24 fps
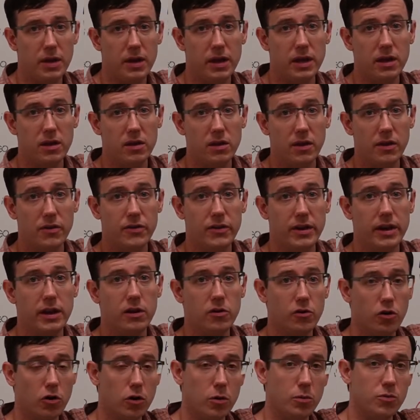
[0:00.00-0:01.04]
is in
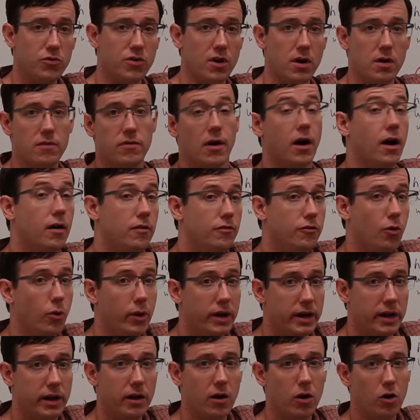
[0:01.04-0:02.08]
terms of
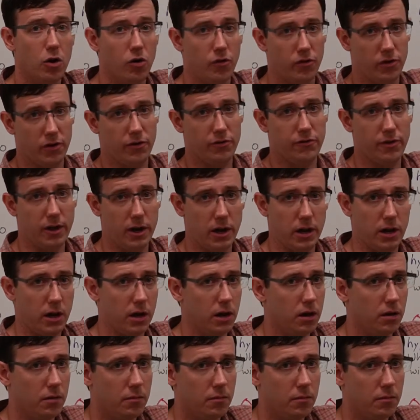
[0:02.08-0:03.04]
avoiding overfitting.